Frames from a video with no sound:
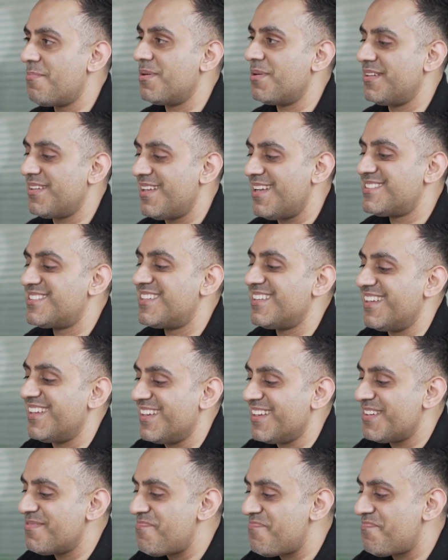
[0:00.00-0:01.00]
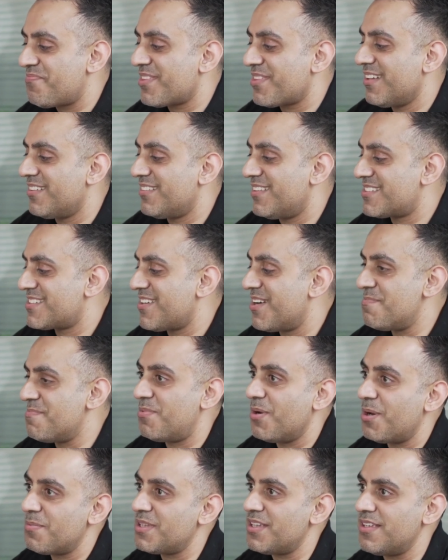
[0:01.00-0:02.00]
But yesterday, this guy,
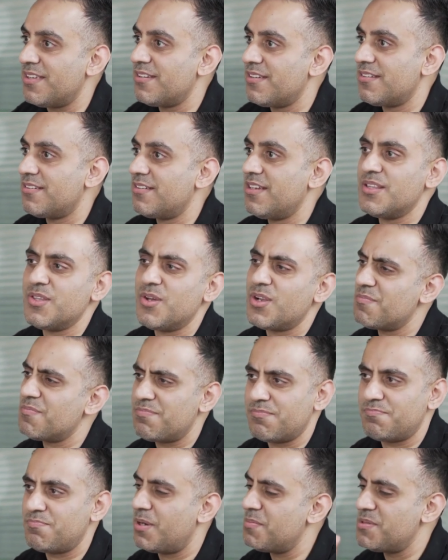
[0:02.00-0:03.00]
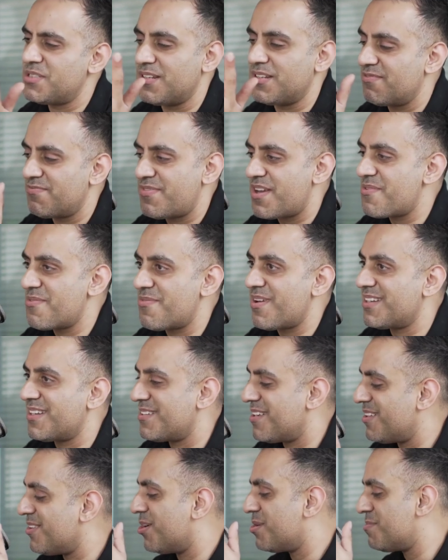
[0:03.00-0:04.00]
Bobby, not, Bobby's a very
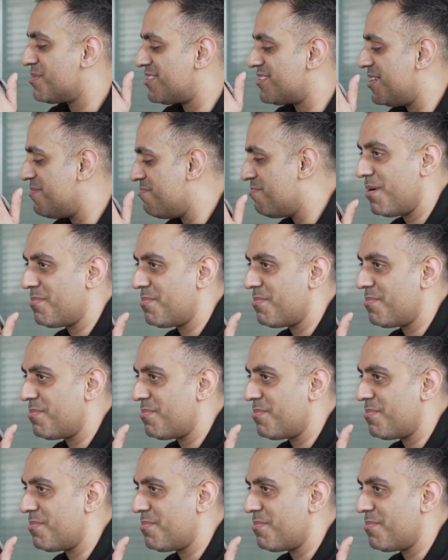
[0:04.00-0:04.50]
random, anonymous name,